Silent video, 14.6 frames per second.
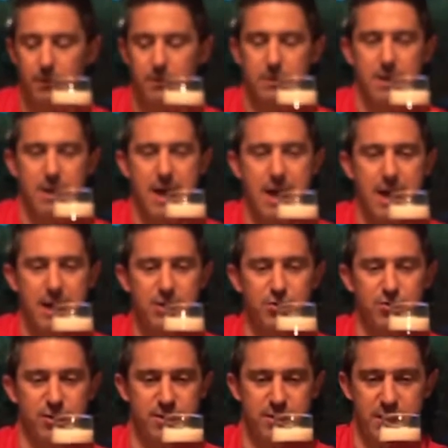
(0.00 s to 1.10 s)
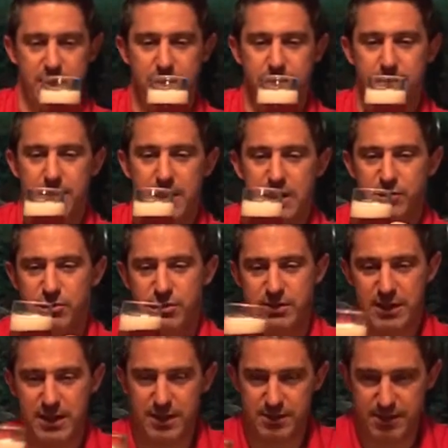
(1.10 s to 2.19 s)
So yeah, interesting.
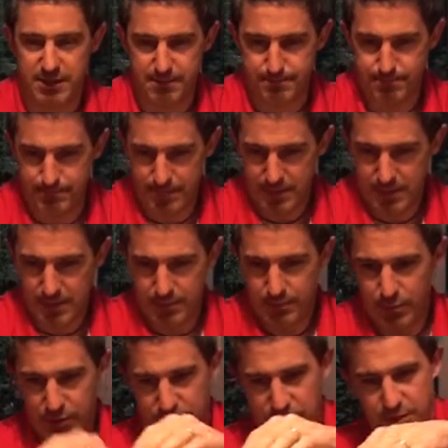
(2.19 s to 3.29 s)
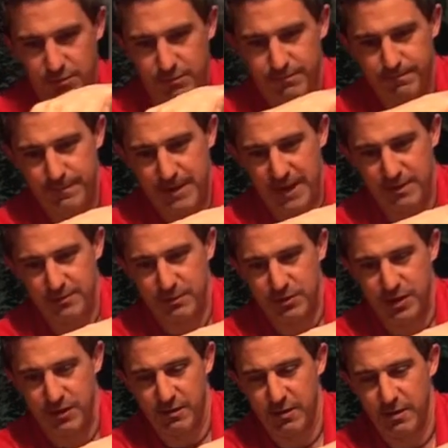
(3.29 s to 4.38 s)
It's put the two next to each
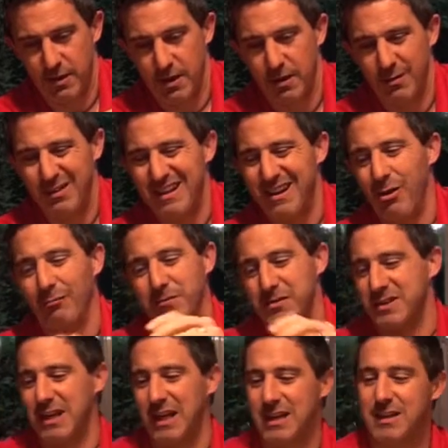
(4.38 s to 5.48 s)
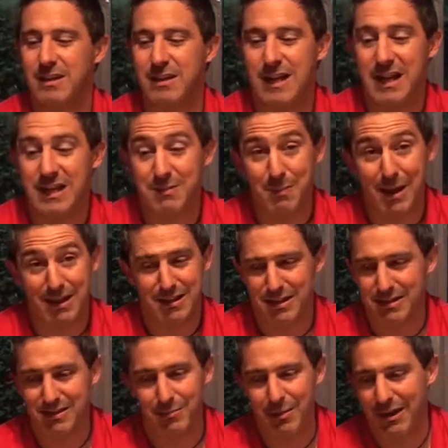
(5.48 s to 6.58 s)
other. I mean, obviously you're going to expect
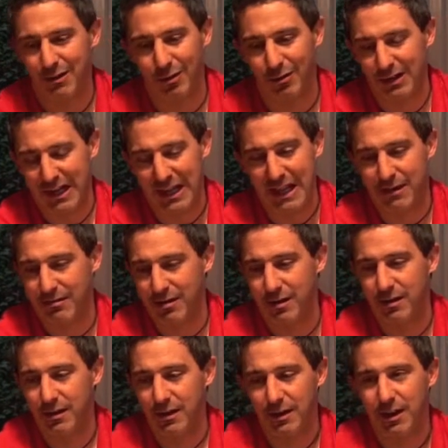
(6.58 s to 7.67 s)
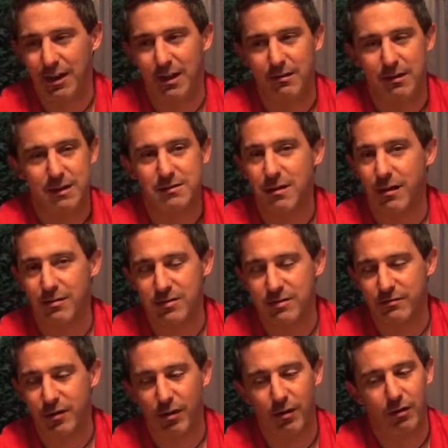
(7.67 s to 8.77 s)
this to be a lot clearer. You know, these guys
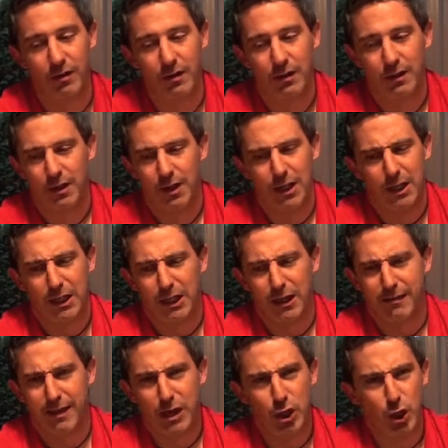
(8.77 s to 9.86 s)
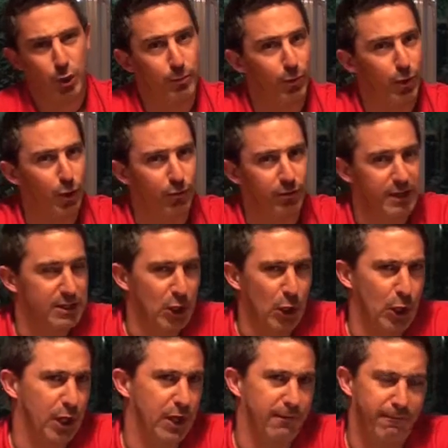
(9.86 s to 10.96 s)
have got, you know, their new brewery is
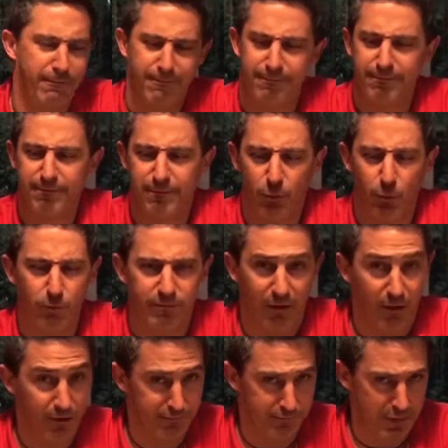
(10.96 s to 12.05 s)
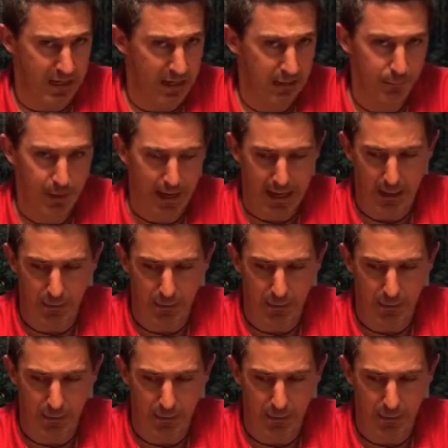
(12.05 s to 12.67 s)
like a £4 or £5 million